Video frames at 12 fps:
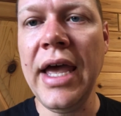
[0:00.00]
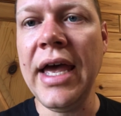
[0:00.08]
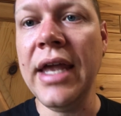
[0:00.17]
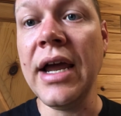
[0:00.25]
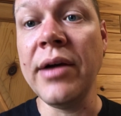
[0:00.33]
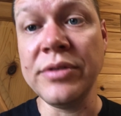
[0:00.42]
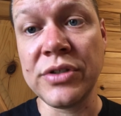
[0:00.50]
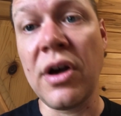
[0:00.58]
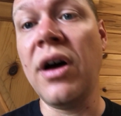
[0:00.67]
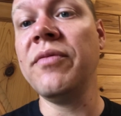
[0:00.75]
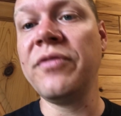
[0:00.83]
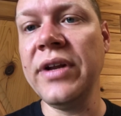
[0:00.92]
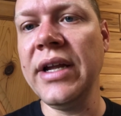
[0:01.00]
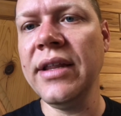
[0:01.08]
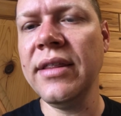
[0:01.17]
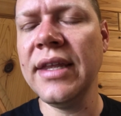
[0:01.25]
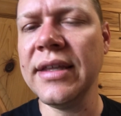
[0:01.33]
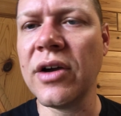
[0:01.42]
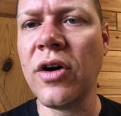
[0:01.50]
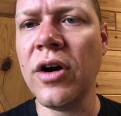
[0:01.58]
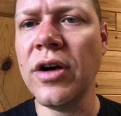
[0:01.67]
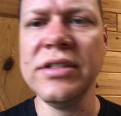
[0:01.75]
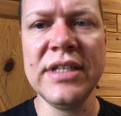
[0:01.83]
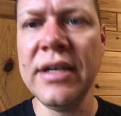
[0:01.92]
And I was confident that the
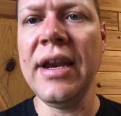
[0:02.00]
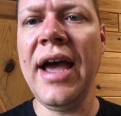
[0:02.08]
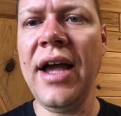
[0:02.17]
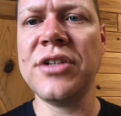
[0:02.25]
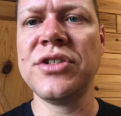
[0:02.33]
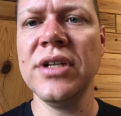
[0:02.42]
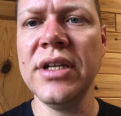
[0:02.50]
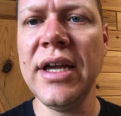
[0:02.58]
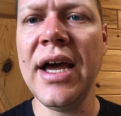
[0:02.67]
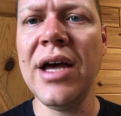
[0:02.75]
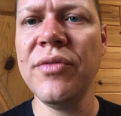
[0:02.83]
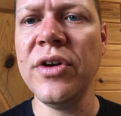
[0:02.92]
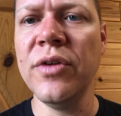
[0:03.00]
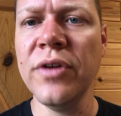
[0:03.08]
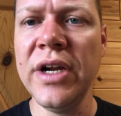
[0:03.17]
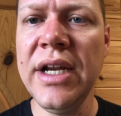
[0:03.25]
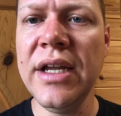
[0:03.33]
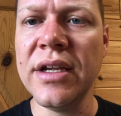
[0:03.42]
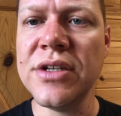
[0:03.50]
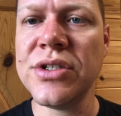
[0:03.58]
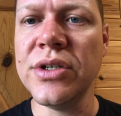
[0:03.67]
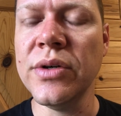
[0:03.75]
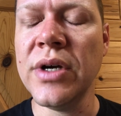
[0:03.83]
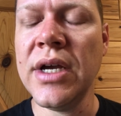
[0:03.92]
car didn't actually have an overheating
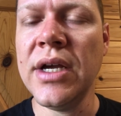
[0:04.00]
issue.